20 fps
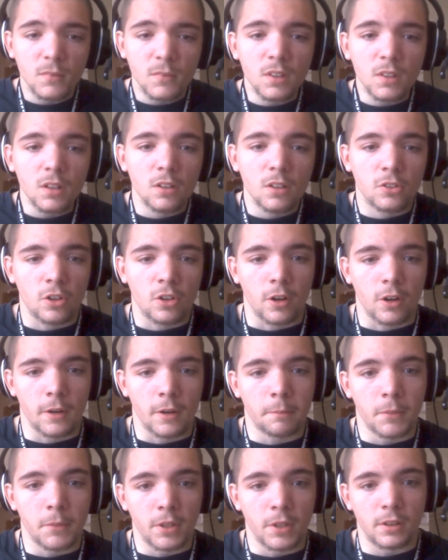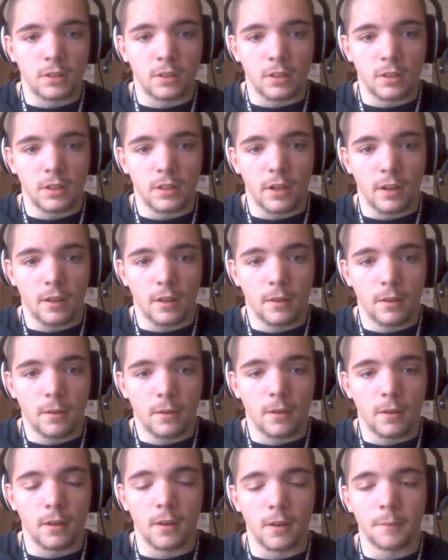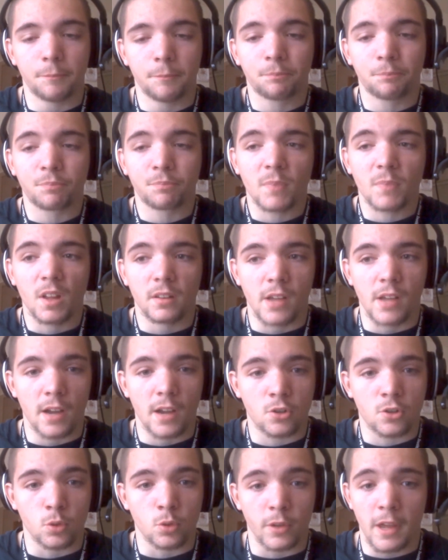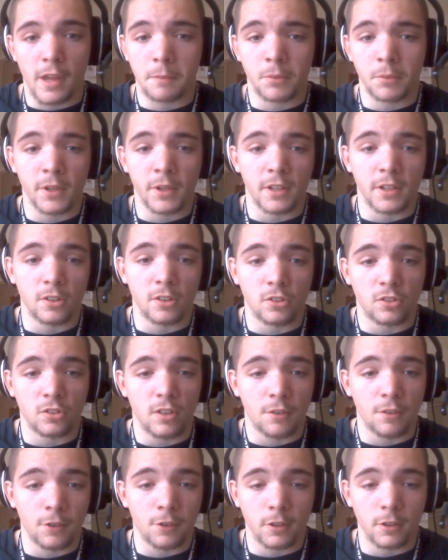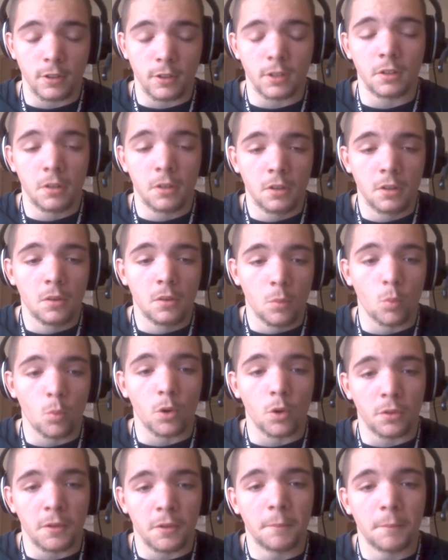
Sorry, but the actual gameplay is definitely worth it.